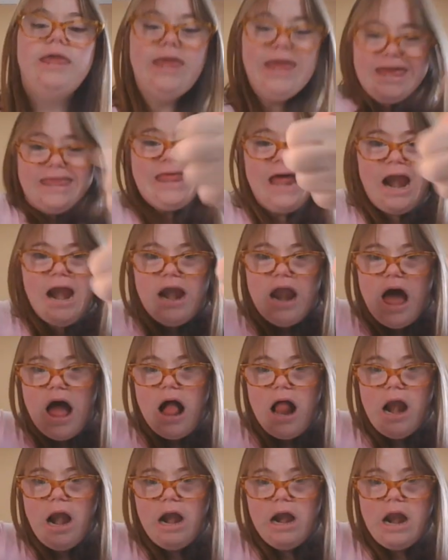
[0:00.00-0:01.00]
get a
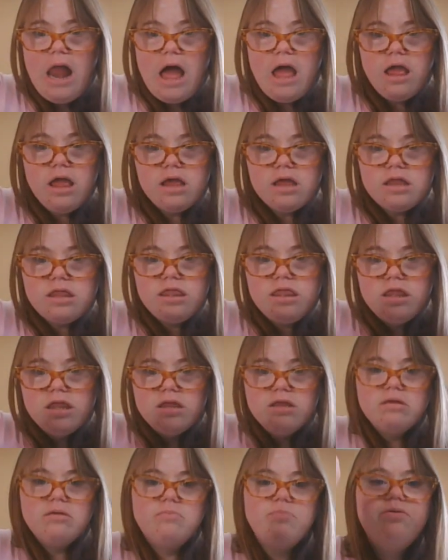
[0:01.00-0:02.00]
lot of likes.
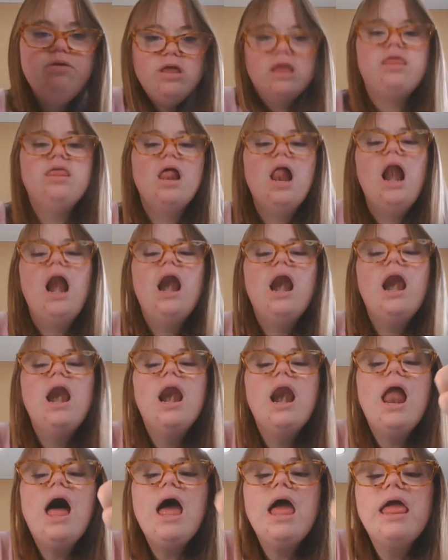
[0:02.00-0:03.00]
Please
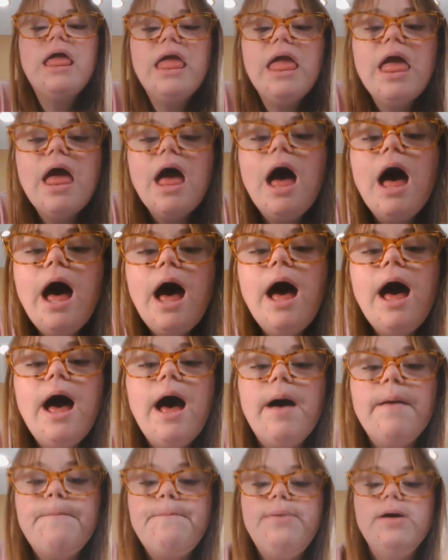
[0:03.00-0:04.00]
like it
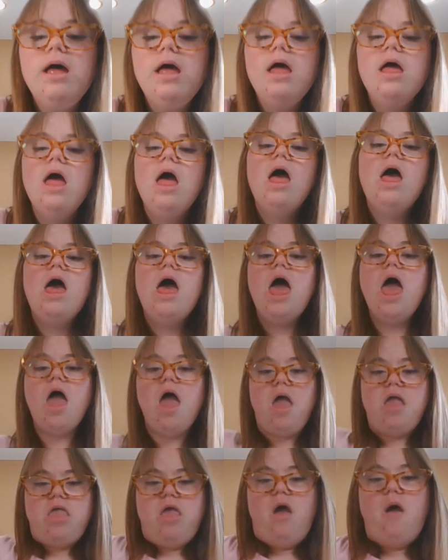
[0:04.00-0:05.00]
up
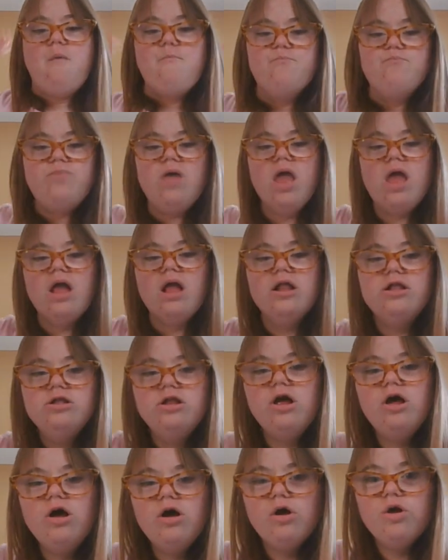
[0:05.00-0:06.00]
and make
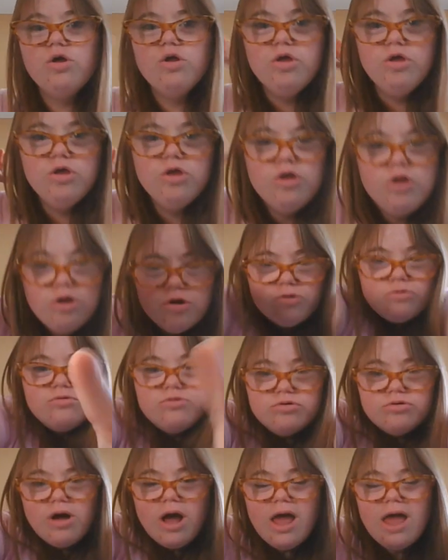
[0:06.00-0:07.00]
sure
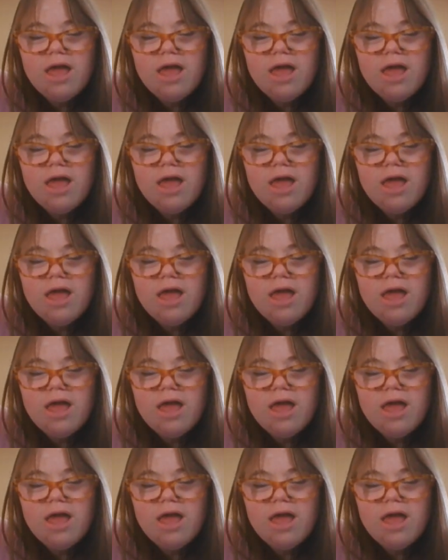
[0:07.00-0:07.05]
you